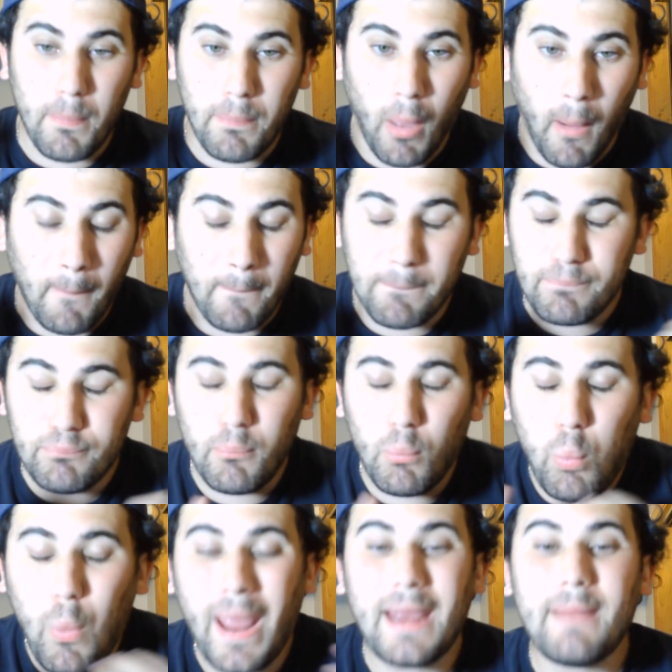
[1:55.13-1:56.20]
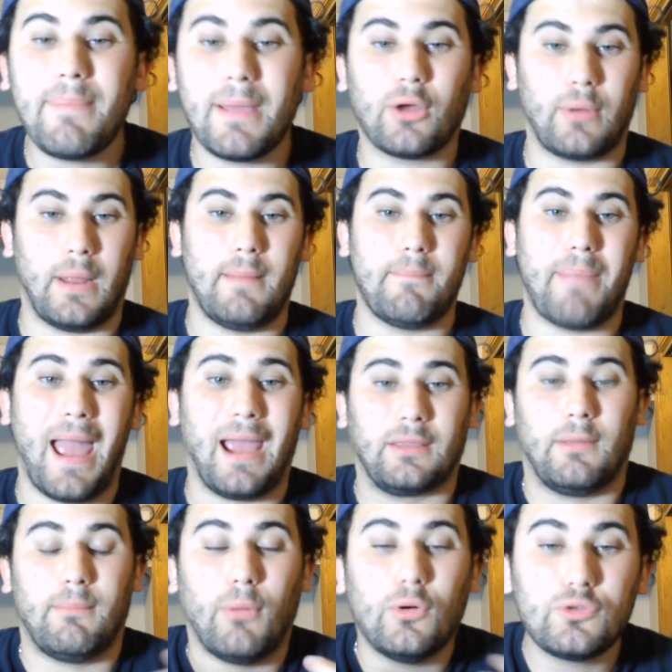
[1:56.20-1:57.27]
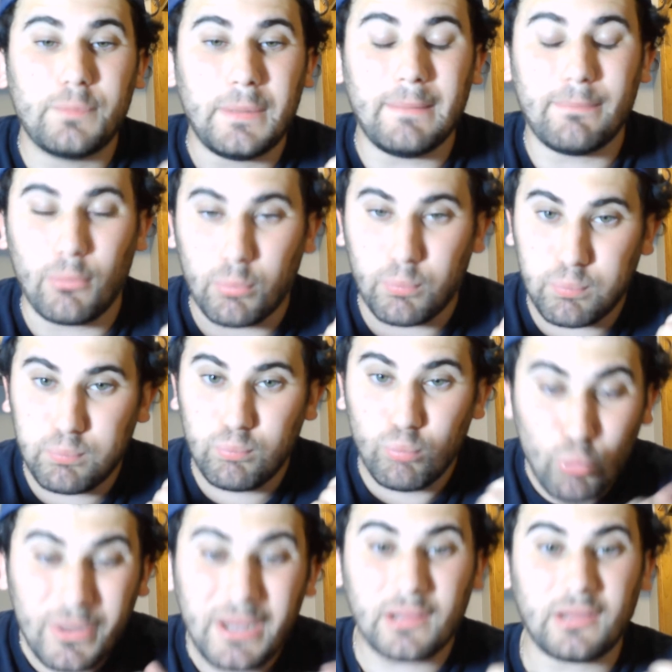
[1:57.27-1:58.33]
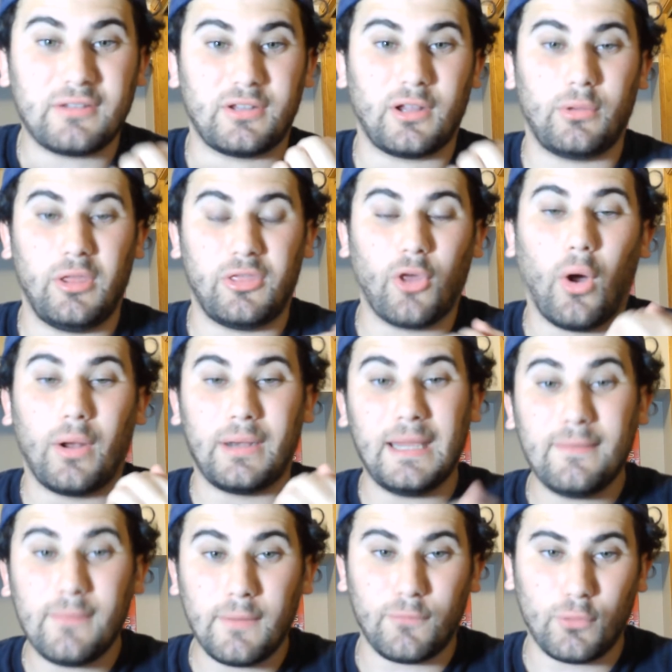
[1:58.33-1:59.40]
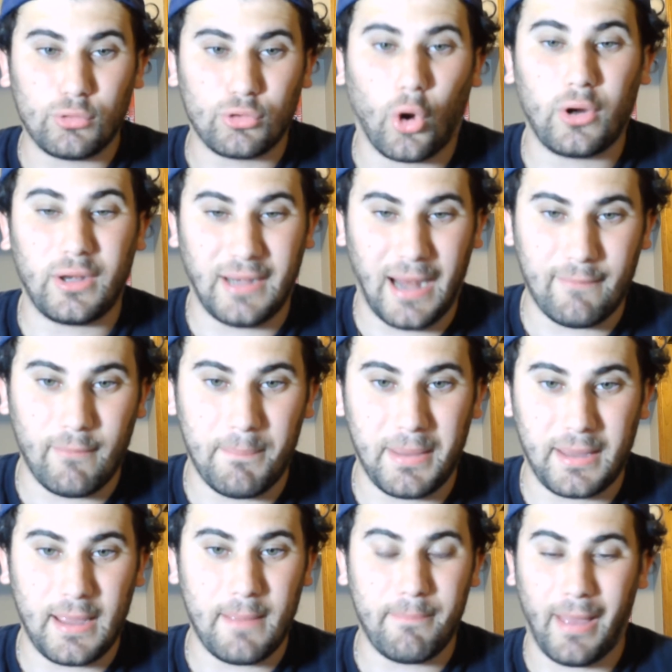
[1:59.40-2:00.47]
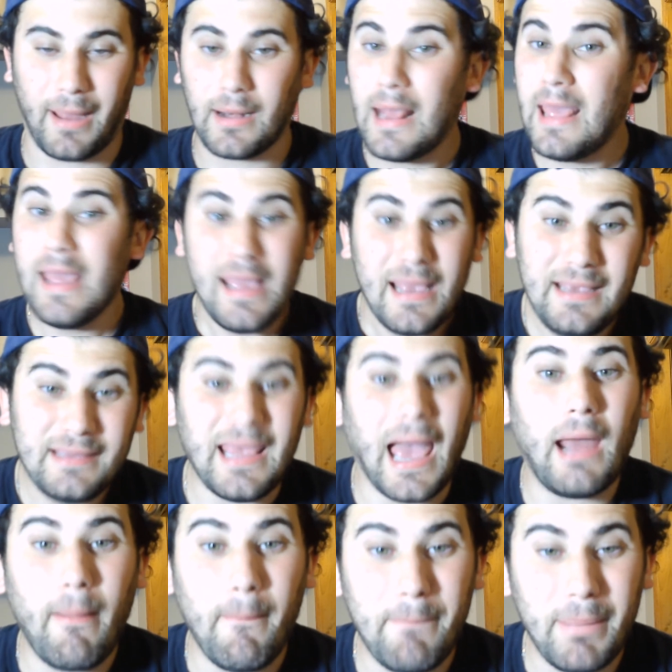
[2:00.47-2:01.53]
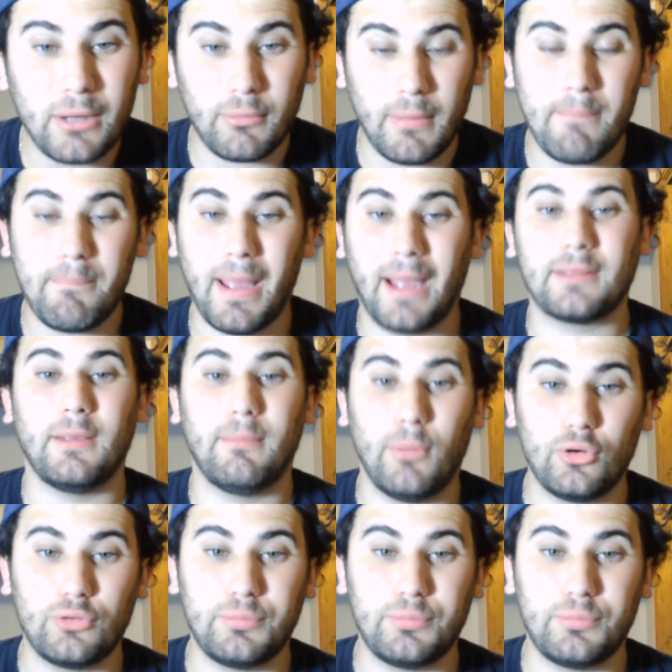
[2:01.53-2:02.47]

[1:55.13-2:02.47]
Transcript: a way bigger impact than most people realistically thought. Even if you thought he'd have a big impact, he's had a bigger impact than most